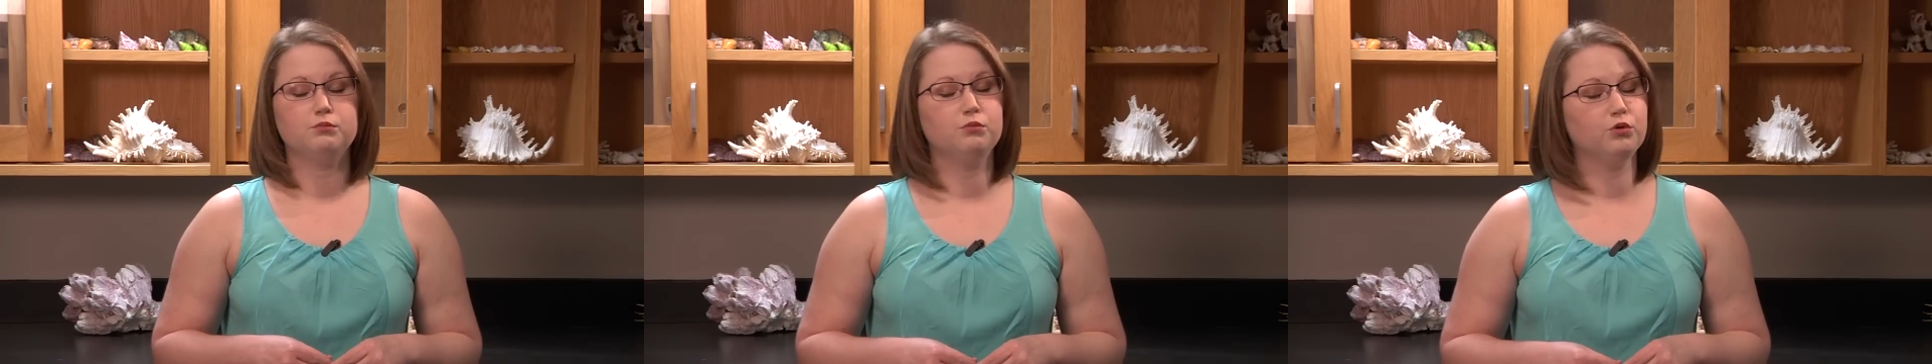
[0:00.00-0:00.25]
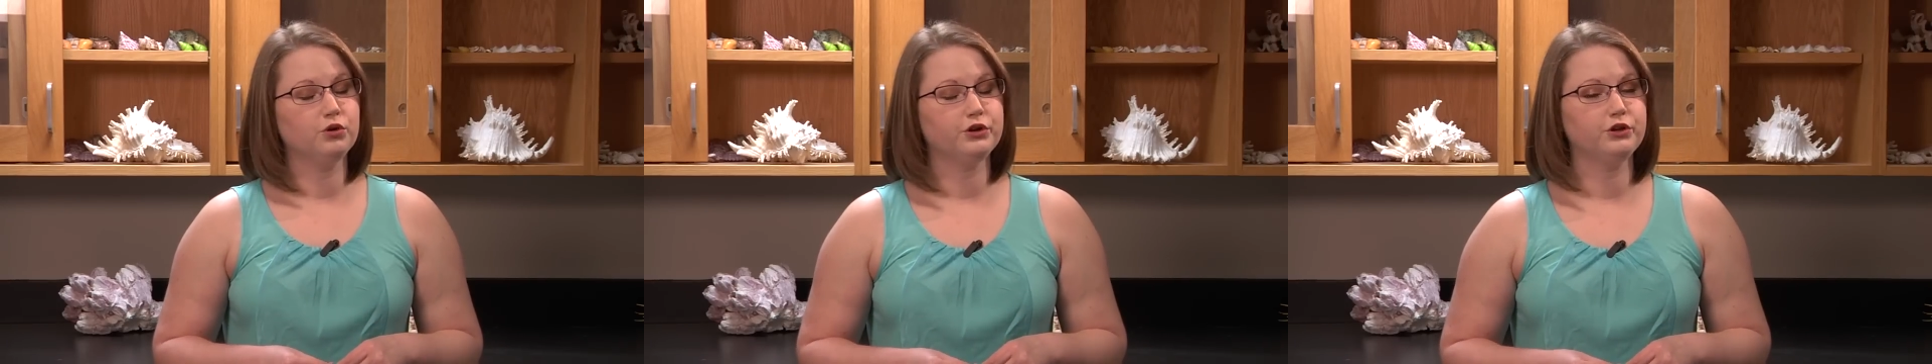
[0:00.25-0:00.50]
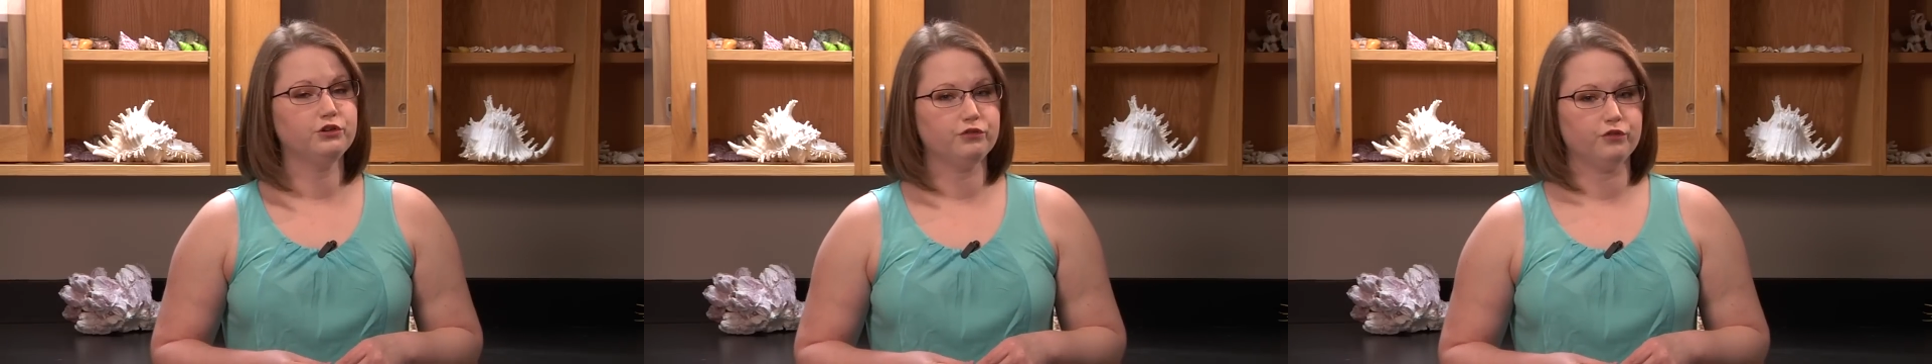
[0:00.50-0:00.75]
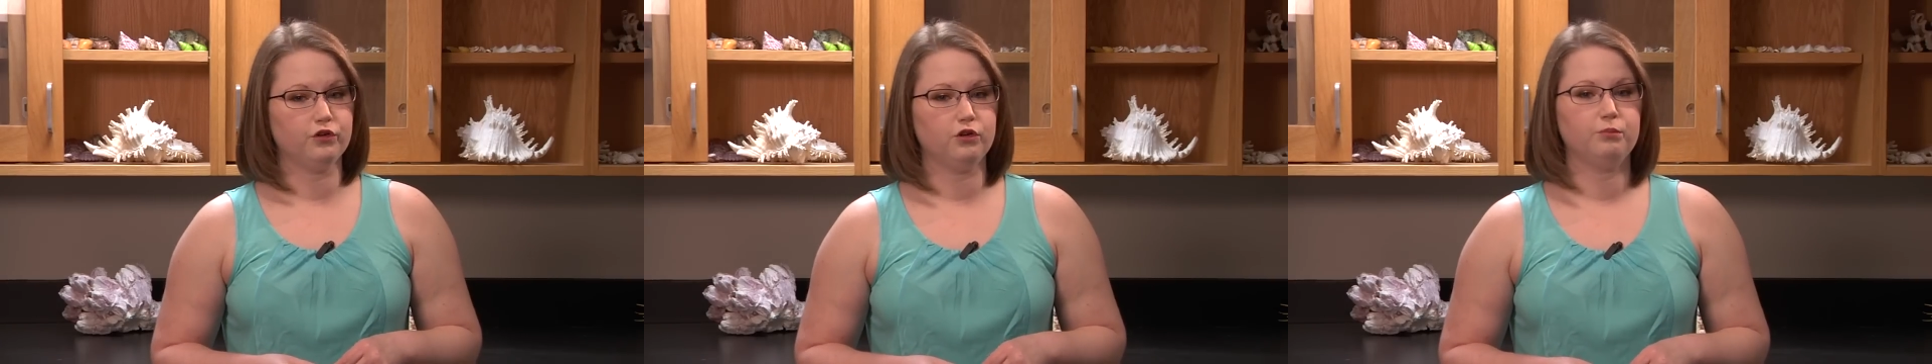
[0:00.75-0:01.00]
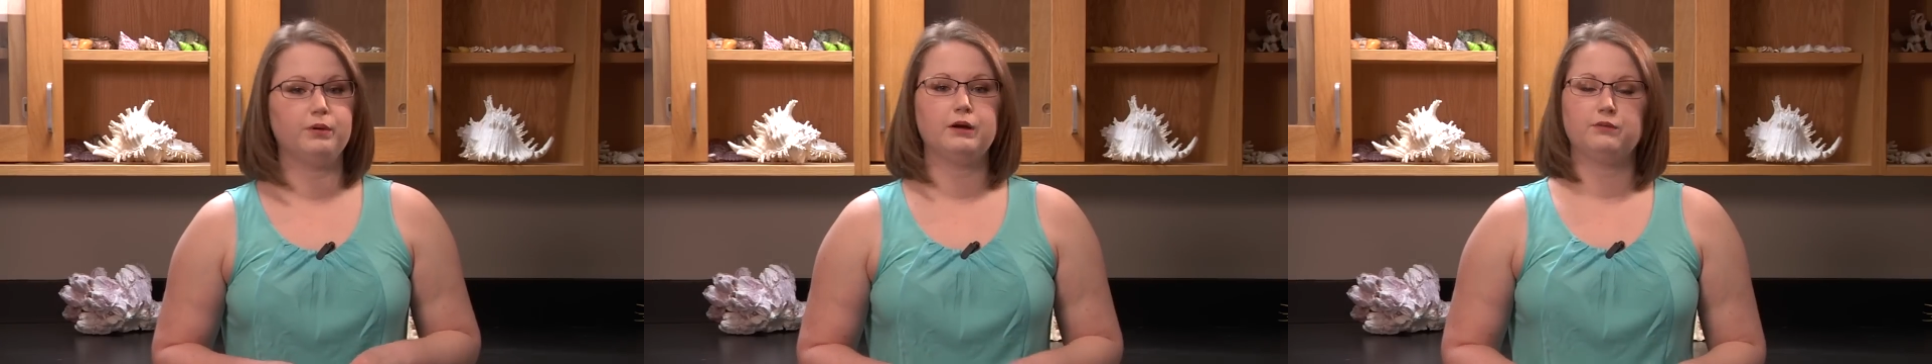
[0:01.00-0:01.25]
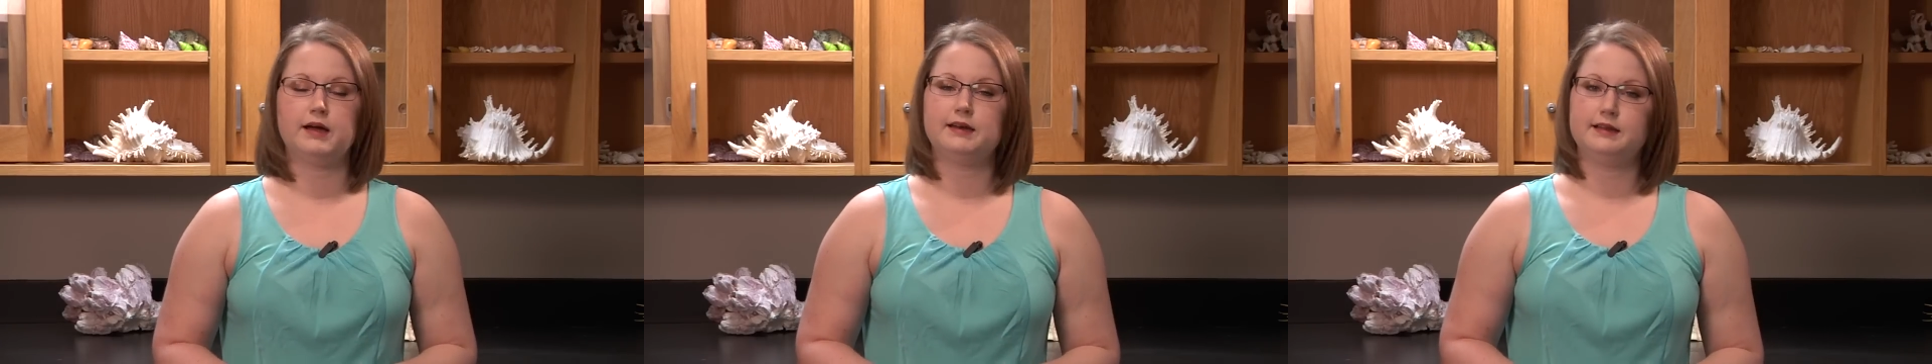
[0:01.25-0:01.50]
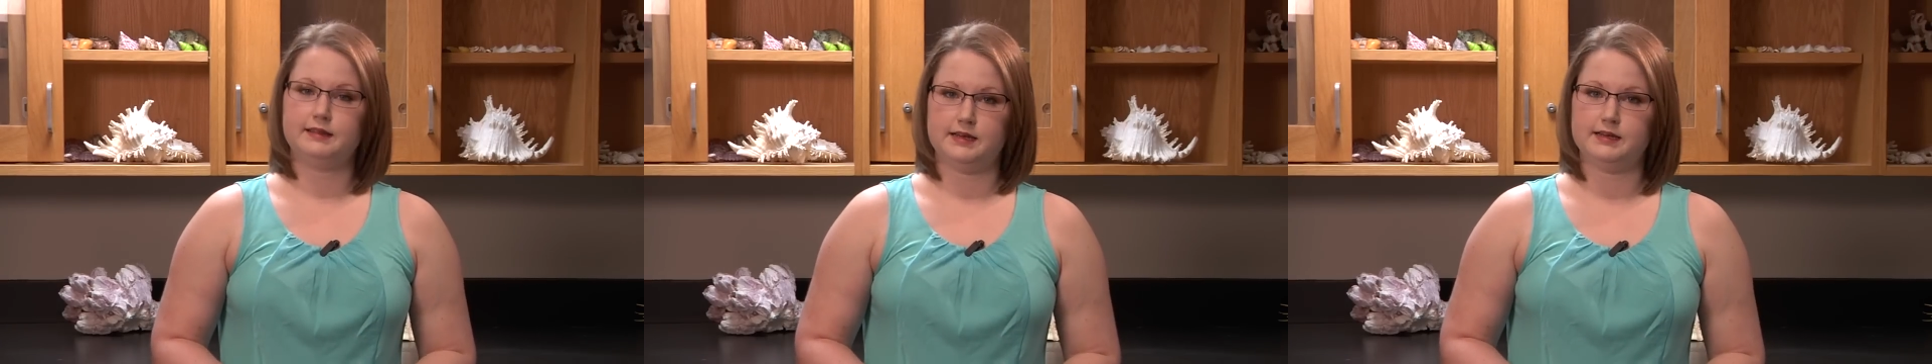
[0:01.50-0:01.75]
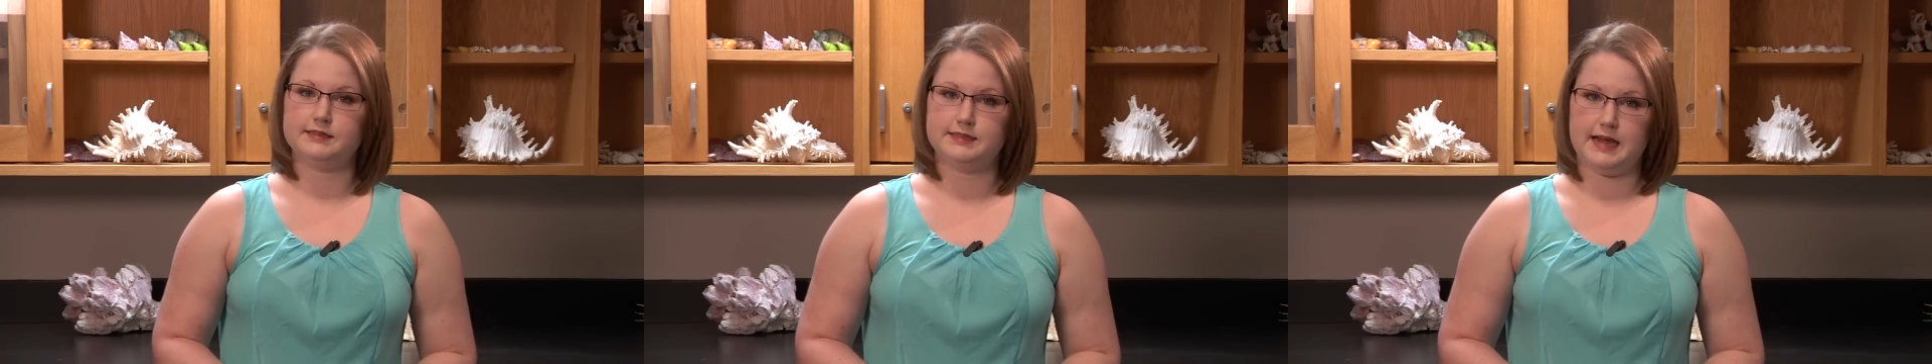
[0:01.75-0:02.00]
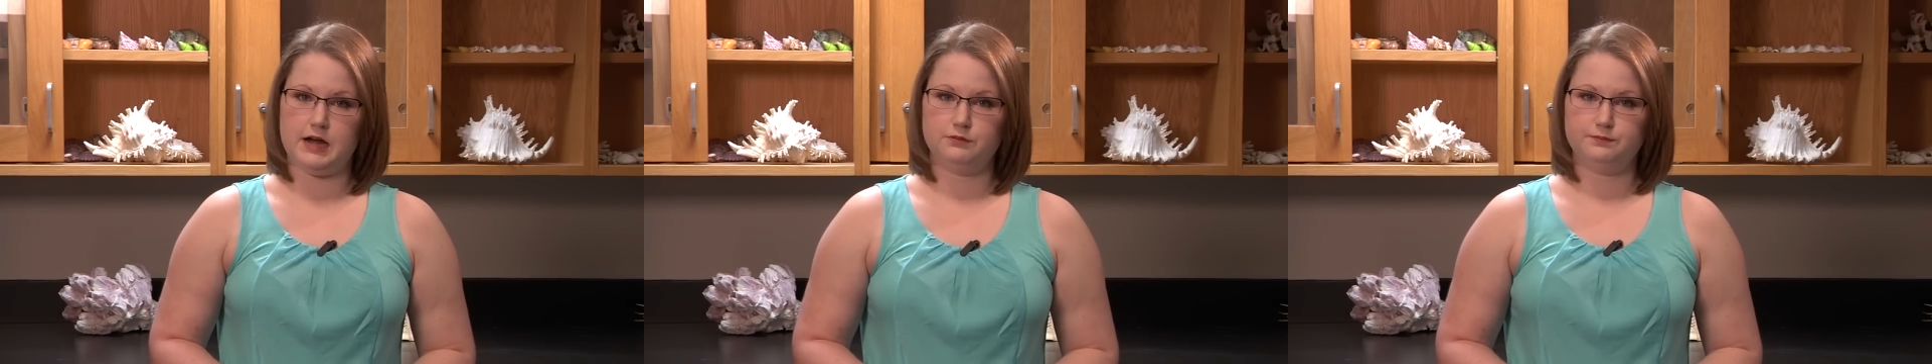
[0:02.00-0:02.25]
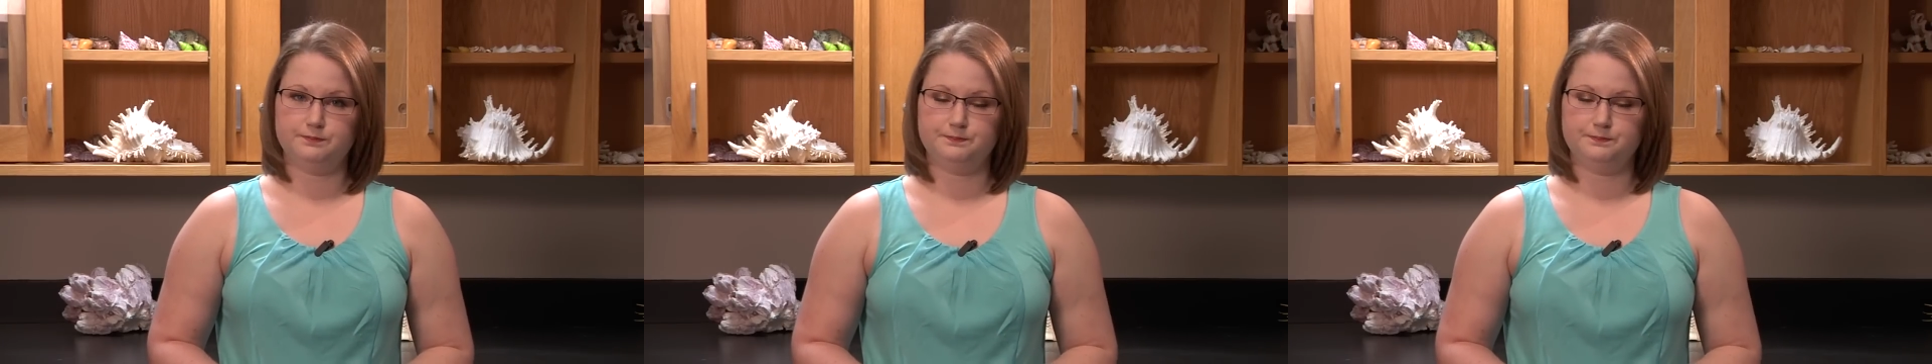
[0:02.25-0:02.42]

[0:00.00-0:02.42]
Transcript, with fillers: more useful by writing things down.